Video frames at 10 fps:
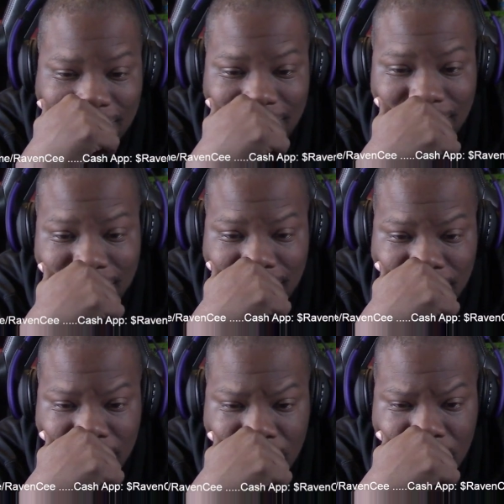
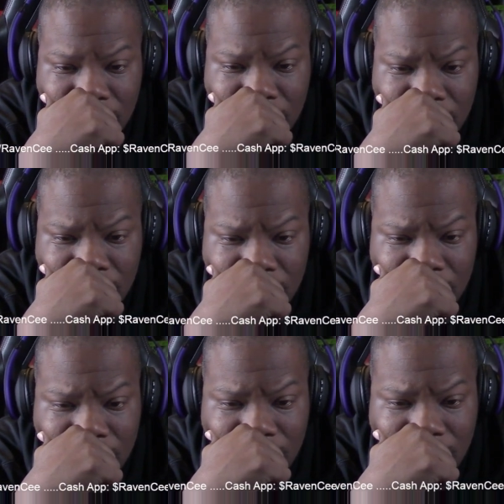
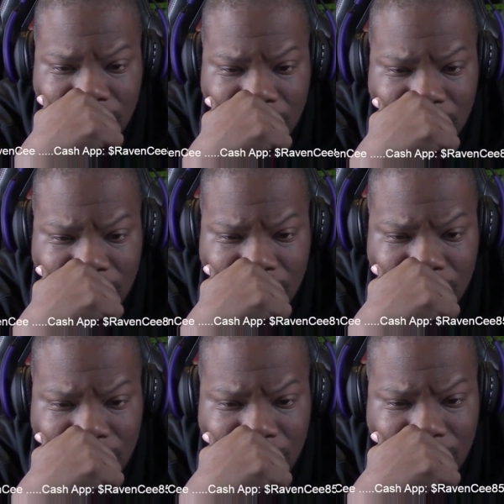
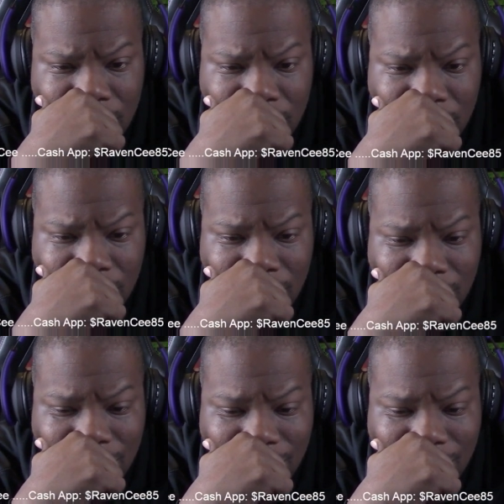(no one is talking)